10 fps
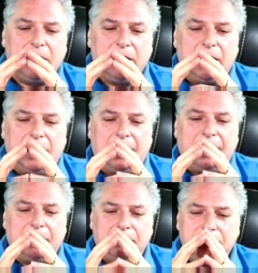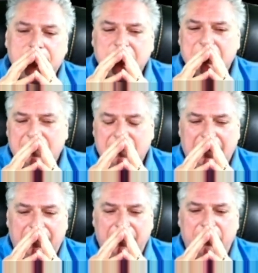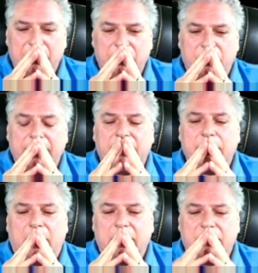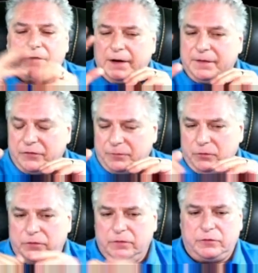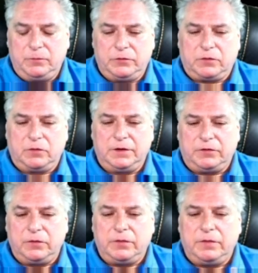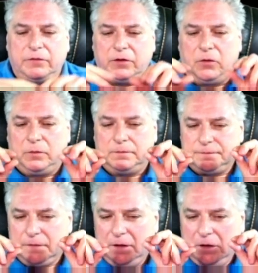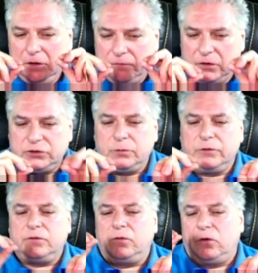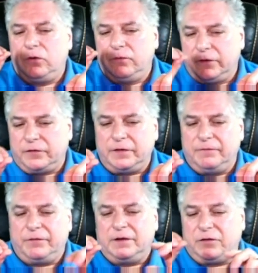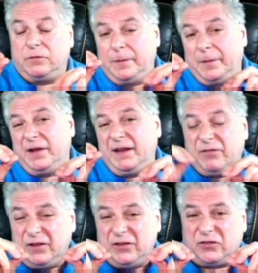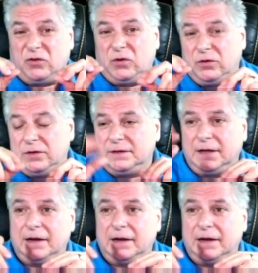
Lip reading: And then the rendering part of it, right? The smooth scrolling. So virtual scroll versus infinite. So remember infinite scroll, kind of